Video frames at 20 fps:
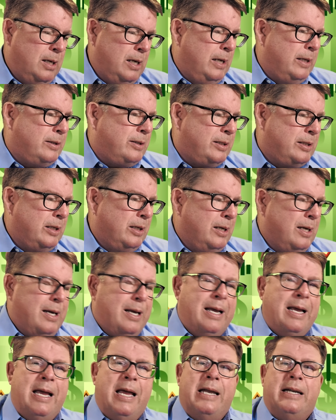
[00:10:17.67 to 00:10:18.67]
it.
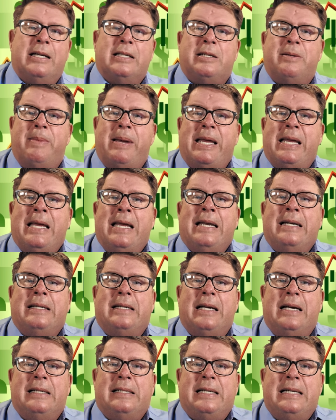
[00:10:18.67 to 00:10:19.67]
It
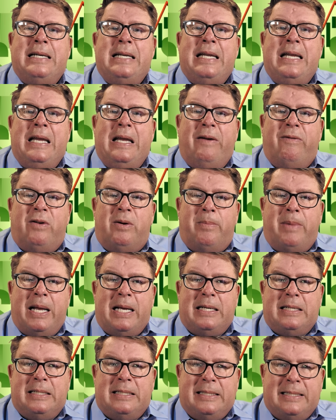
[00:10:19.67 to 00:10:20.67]
doesn't even
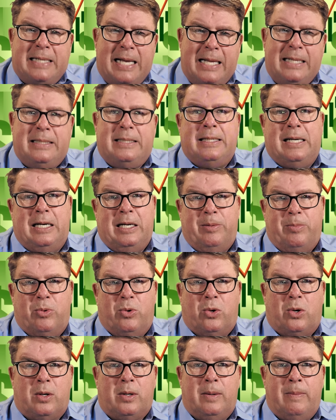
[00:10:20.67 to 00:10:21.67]
make sense
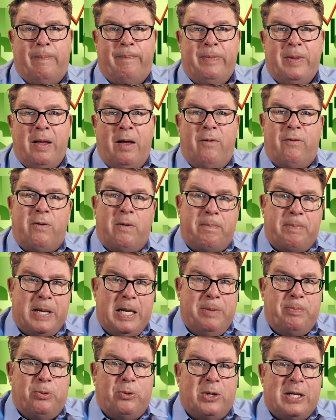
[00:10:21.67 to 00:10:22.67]
anymore for
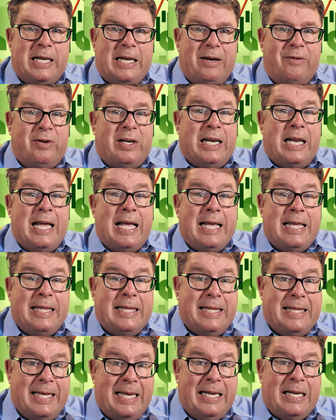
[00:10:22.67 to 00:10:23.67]
people to even
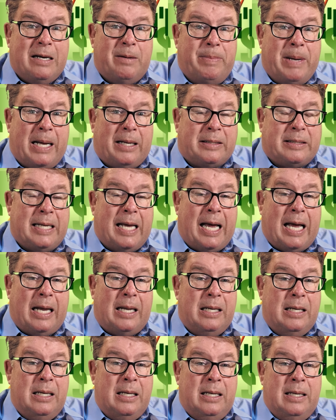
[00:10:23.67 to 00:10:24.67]
think about
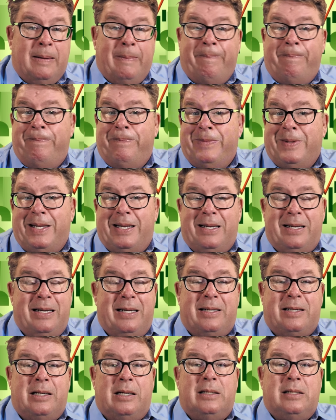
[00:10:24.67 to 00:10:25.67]
that.
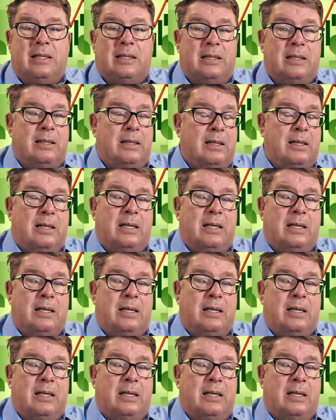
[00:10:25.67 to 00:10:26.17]
It doesn't.